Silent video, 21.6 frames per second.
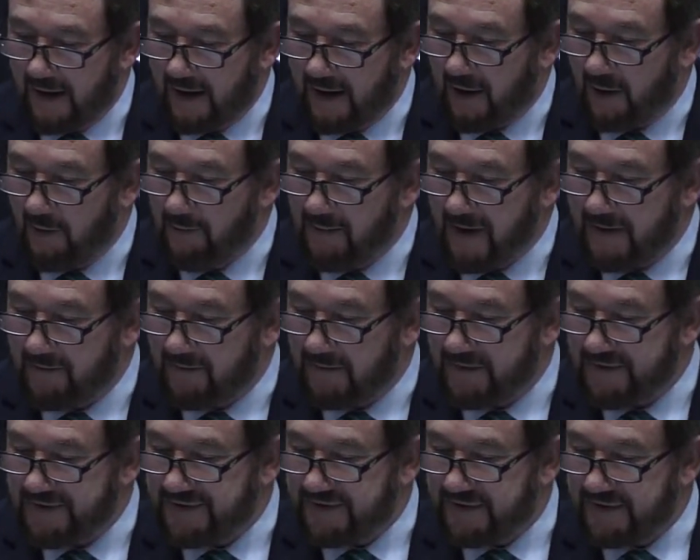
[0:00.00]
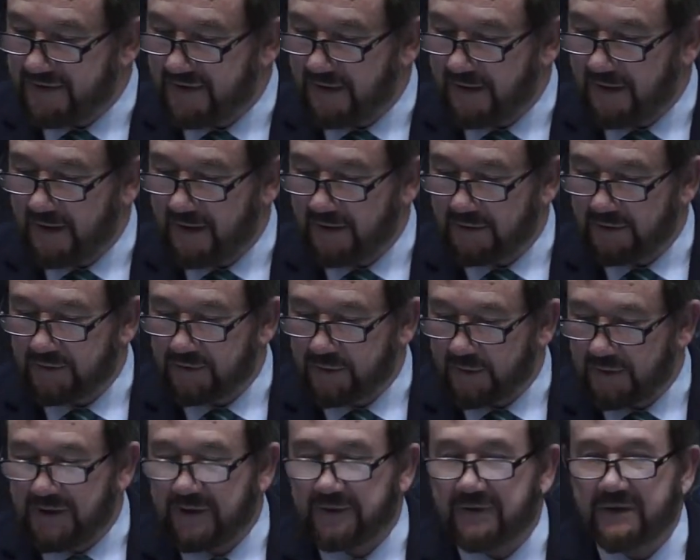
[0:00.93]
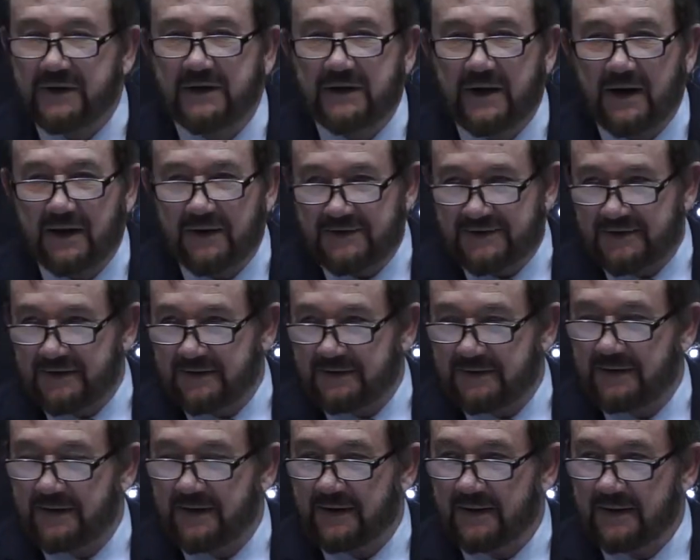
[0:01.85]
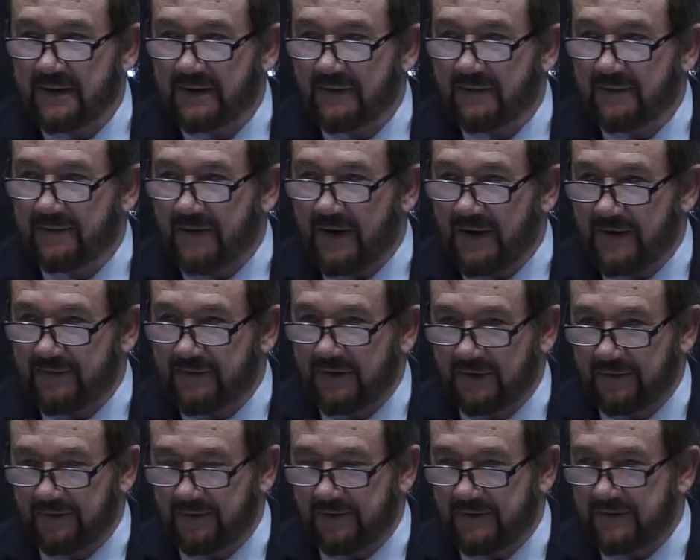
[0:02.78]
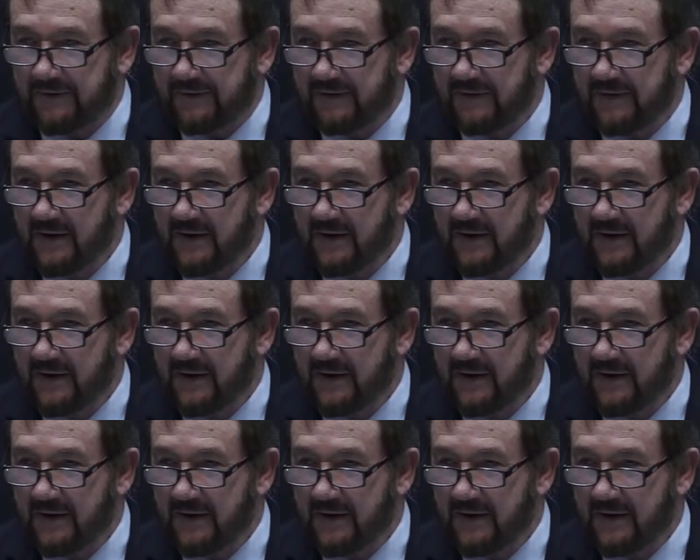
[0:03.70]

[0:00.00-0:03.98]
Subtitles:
Our members, 23,500.